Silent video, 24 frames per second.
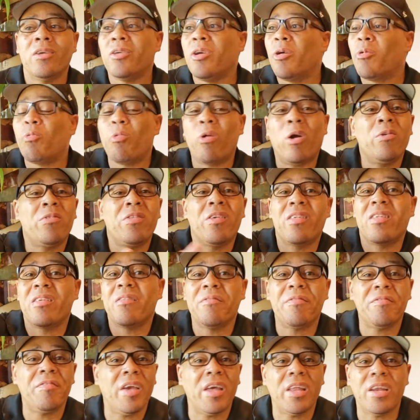Your worth is
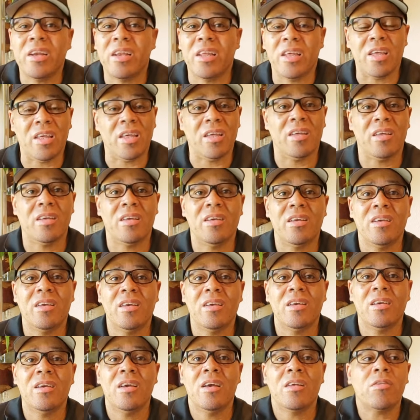infinity.
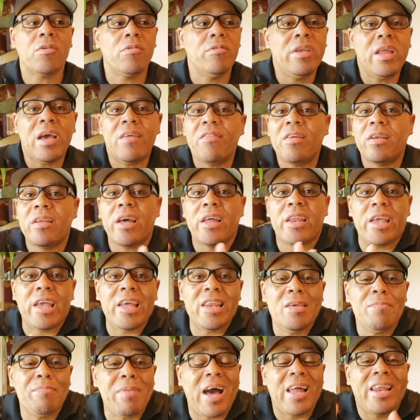So never let
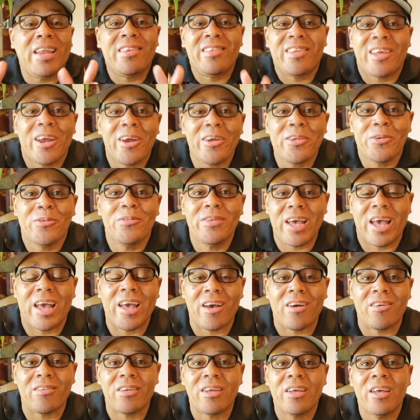anybody tear you
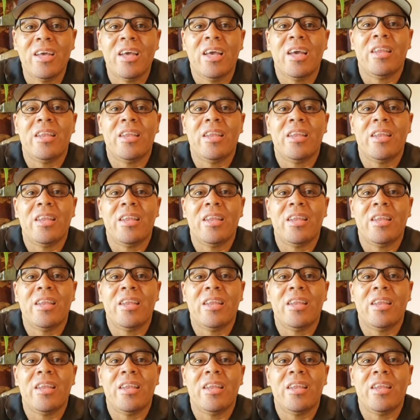down.